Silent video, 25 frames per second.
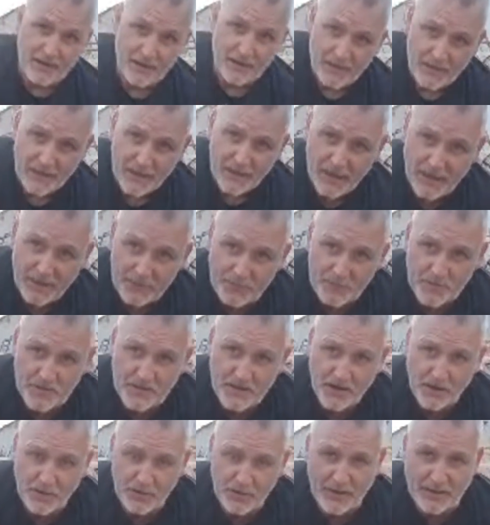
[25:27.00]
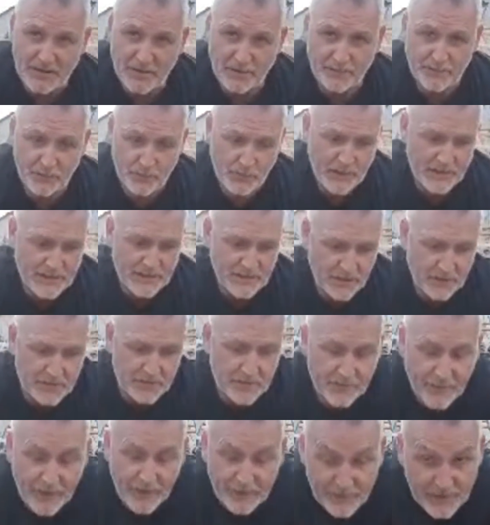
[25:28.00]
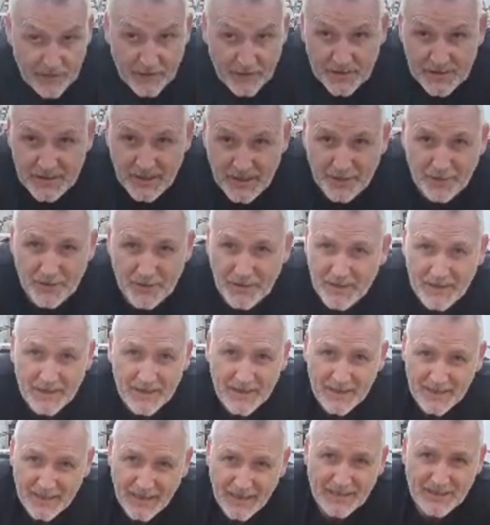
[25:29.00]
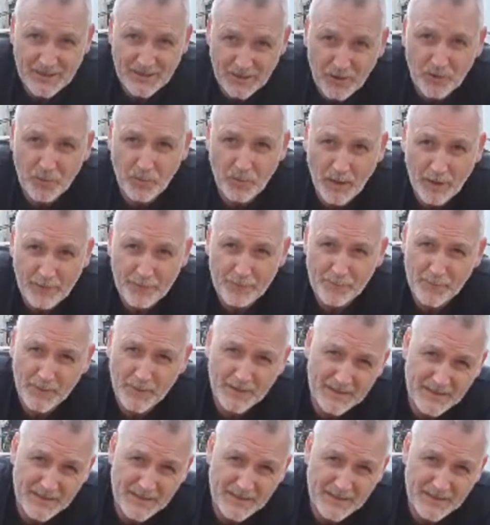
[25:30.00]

So that's off the west coast of Africa. So that's a long way from it.